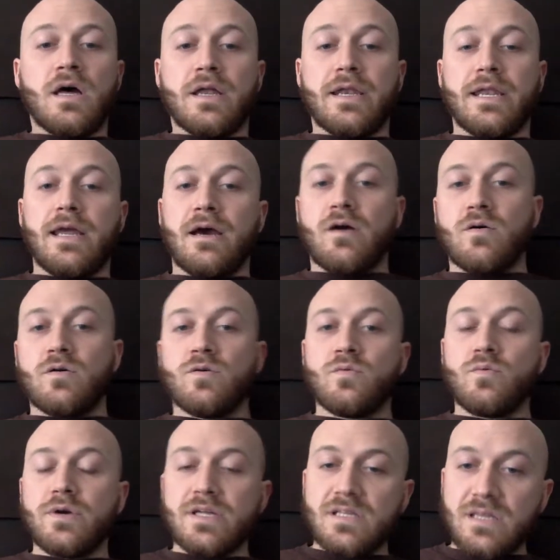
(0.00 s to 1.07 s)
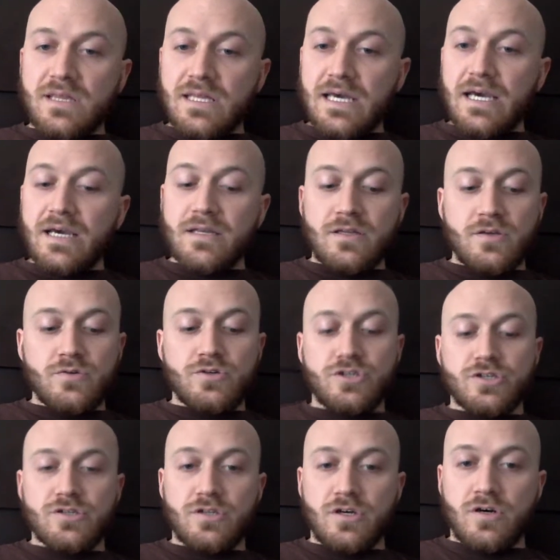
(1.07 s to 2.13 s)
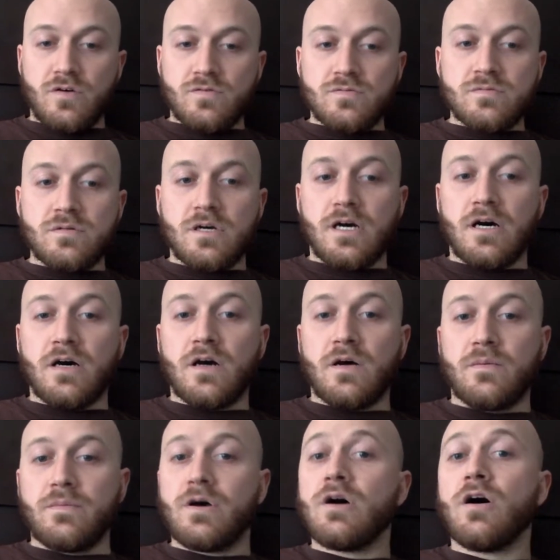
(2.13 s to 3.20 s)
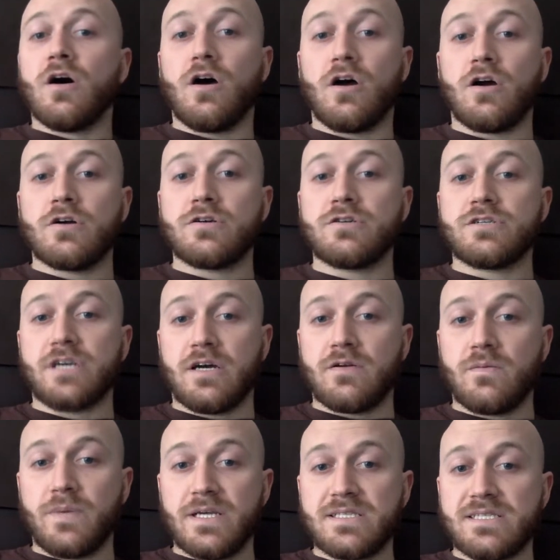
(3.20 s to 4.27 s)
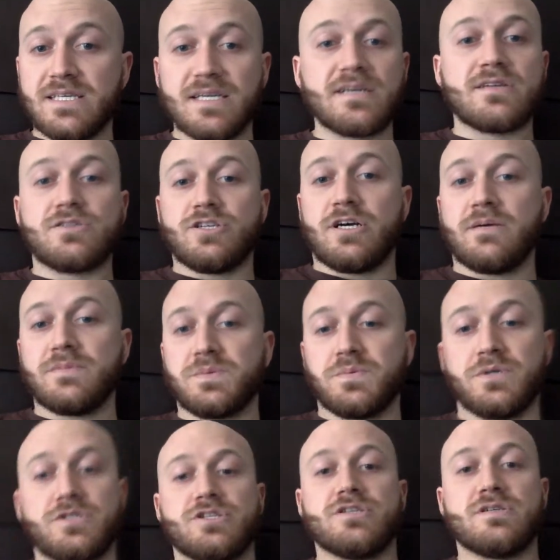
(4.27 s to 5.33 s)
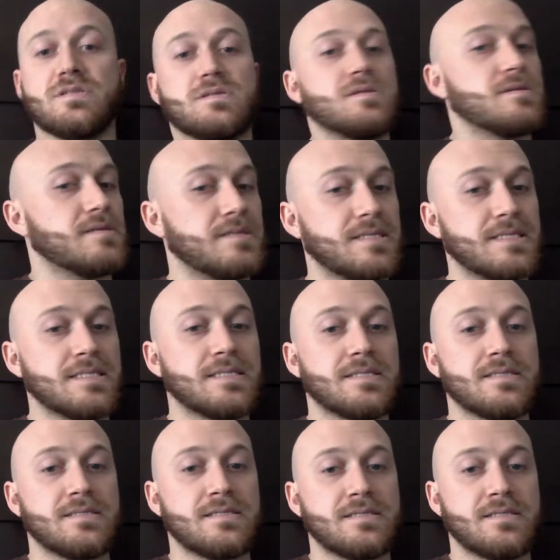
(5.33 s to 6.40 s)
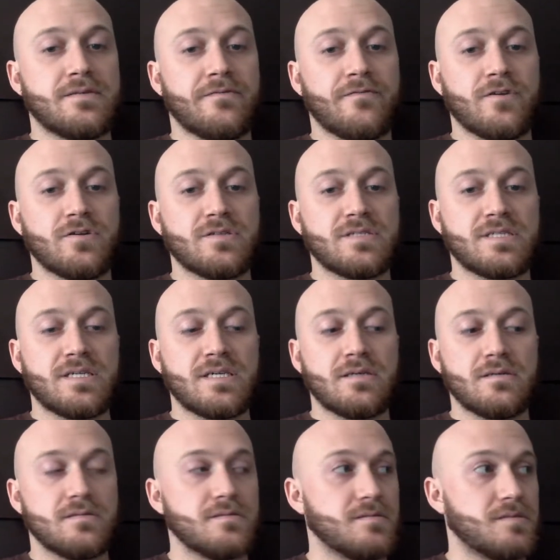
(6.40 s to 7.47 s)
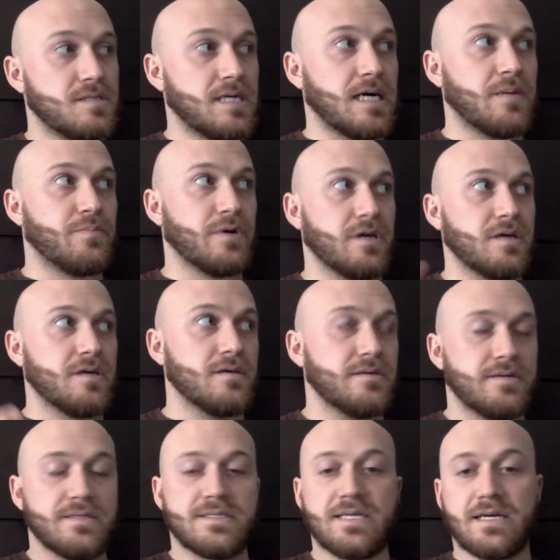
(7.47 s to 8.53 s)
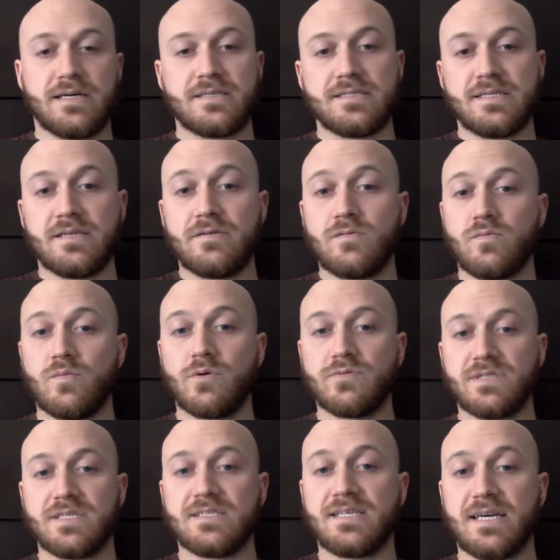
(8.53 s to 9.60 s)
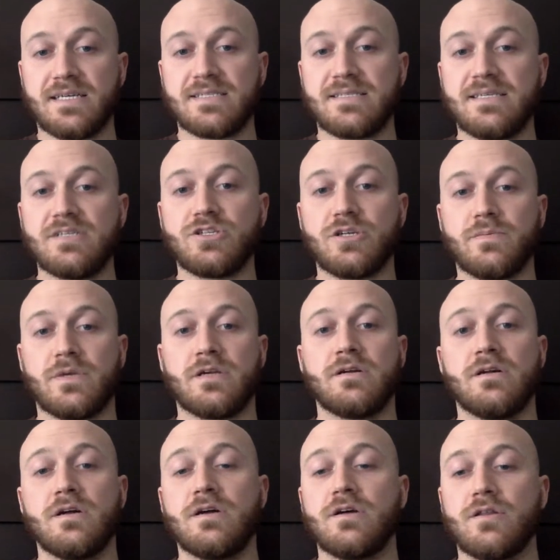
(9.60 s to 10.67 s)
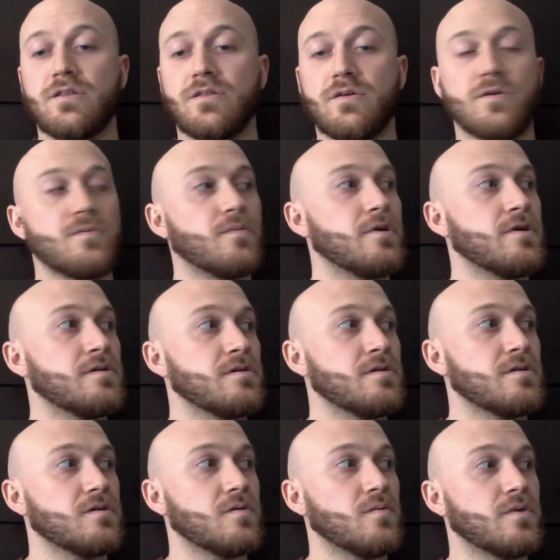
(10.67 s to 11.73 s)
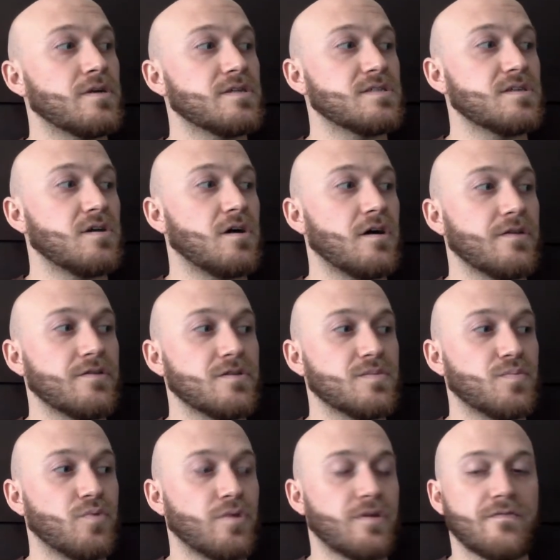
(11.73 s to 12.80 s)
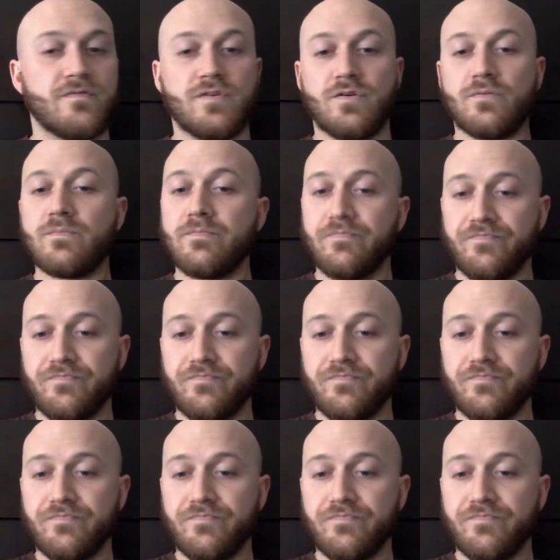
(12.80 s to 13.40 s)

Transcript: Now, with that, you should know our genre-based thinking jobs, which is the first T, topic. Second T, what was the text teaching me? Third one, what is the author's point of view?